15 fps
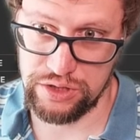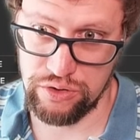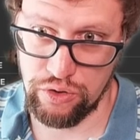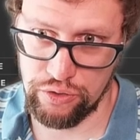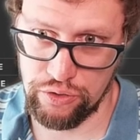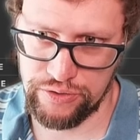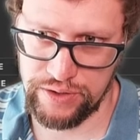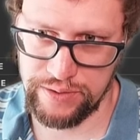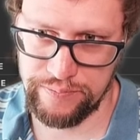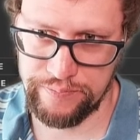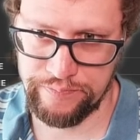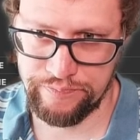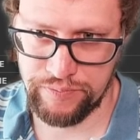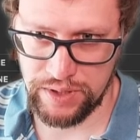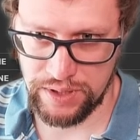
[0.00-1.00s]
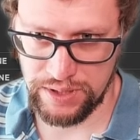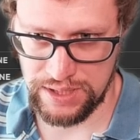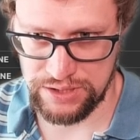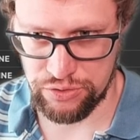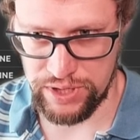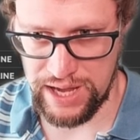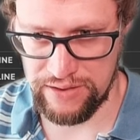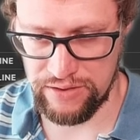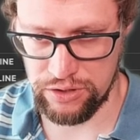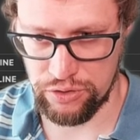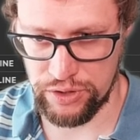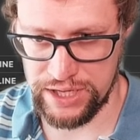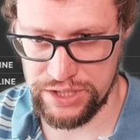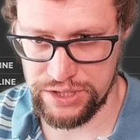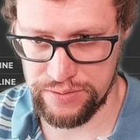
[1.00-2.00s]
Go routine that's going to handle
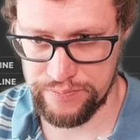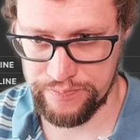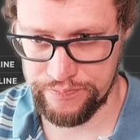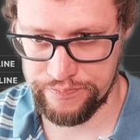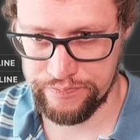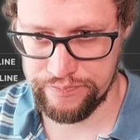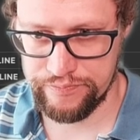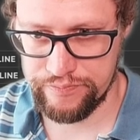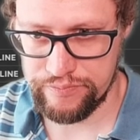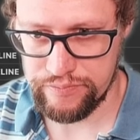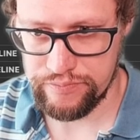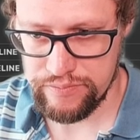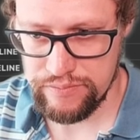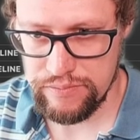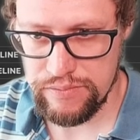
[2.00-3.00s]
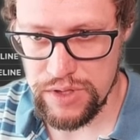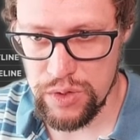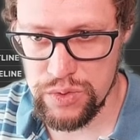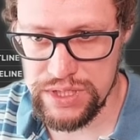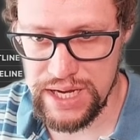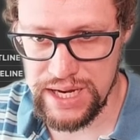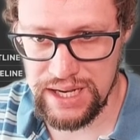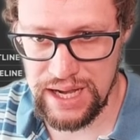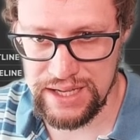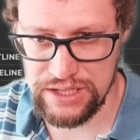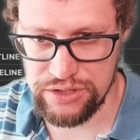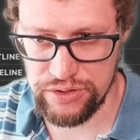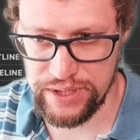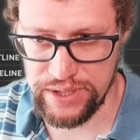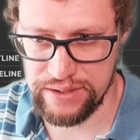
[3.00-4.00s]
connection. We say client
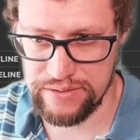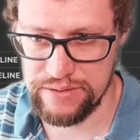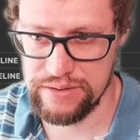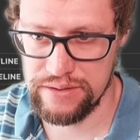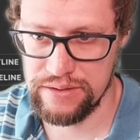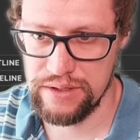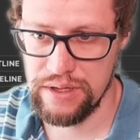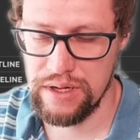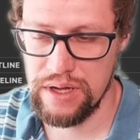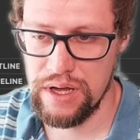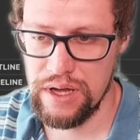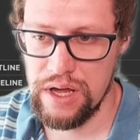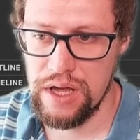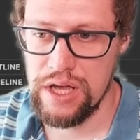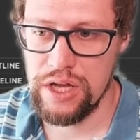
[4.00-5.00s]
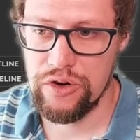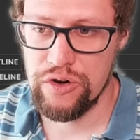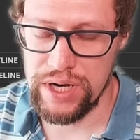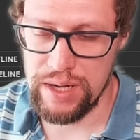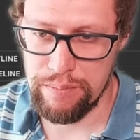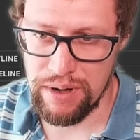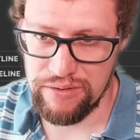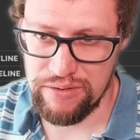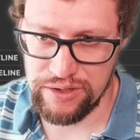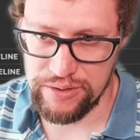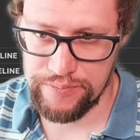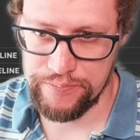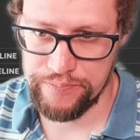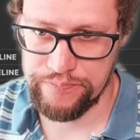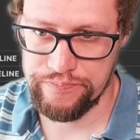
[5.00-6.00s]
is connected, create a
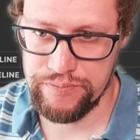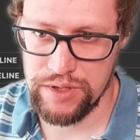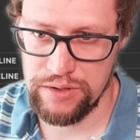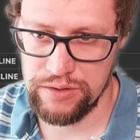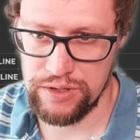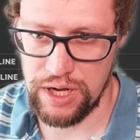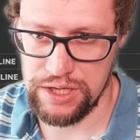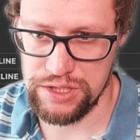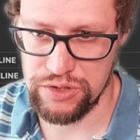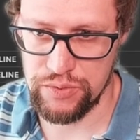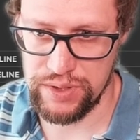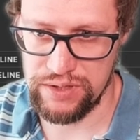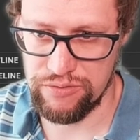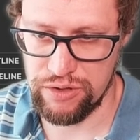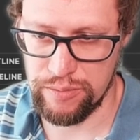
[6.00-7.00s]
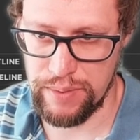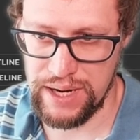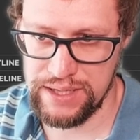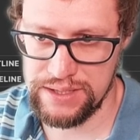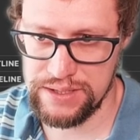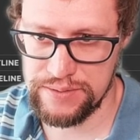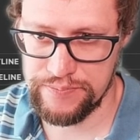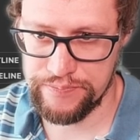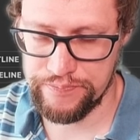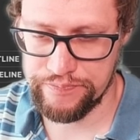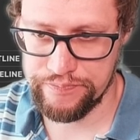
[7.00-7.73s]
buffer, 1024 bytes,